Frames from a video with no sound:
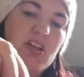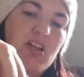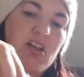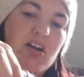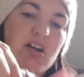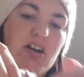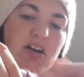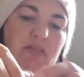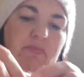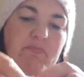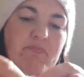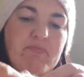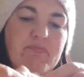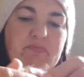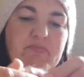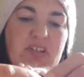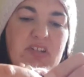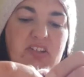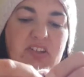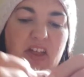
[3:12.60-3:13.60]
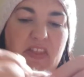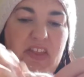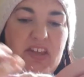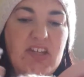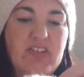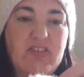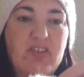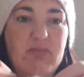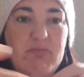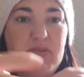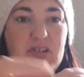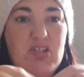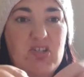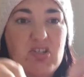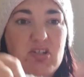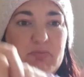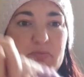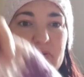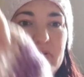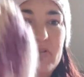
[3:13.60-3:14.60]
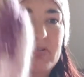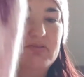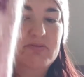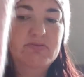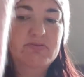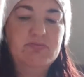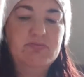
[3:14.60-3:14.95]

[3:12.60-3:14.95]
Um, it I think it's going to be a jumper.